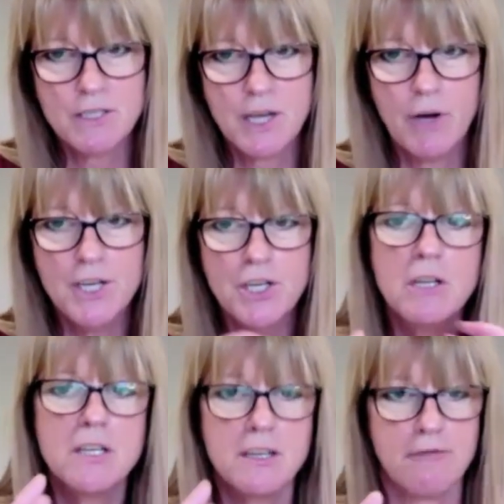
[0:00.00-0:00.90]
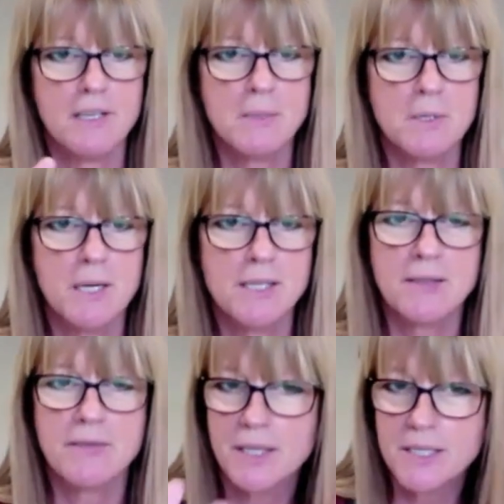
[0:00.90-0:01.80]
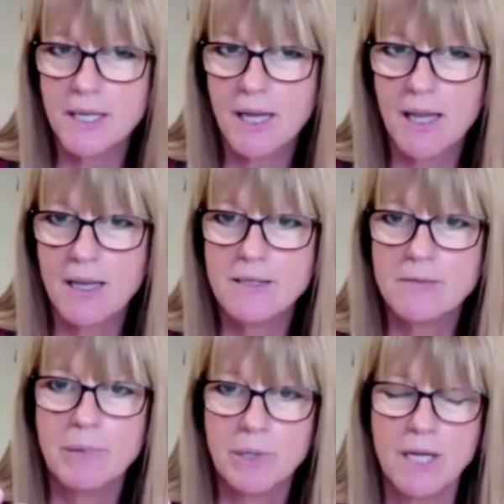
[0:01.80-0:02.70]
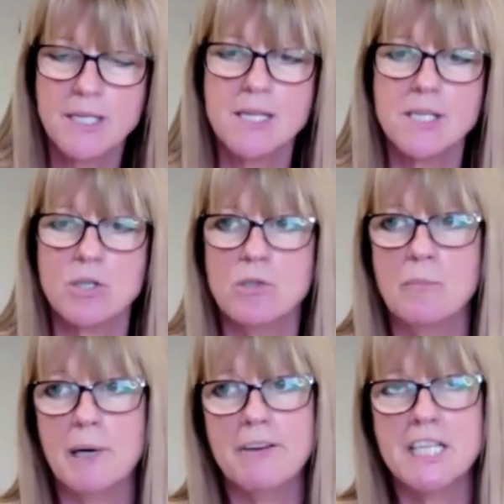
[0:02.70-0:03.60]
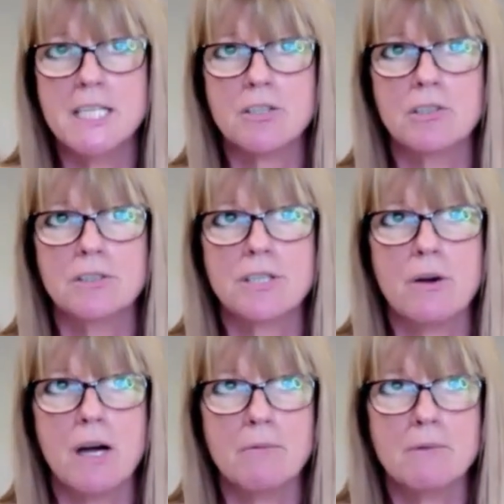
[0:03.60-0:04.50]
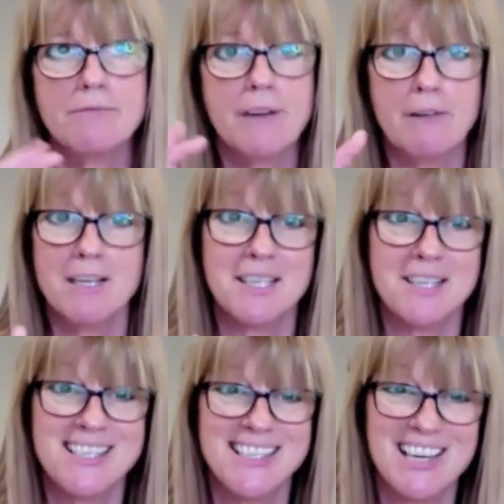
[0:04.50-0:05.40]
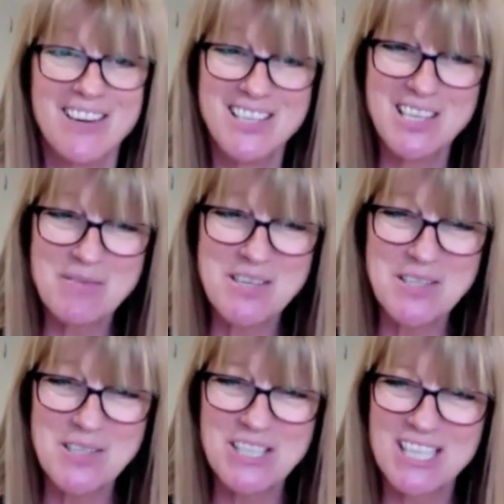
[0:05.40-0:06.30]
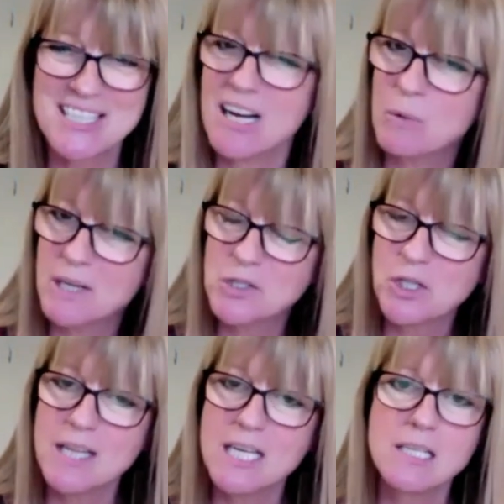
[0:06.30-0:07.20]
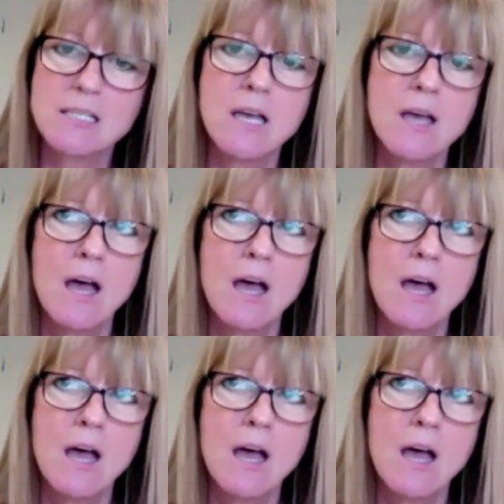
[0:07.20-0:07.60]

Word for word: So I knew the difference between synthetic and body identical, bioidentical. So I was very insistent. I went into my doctor and I said, I want to try this.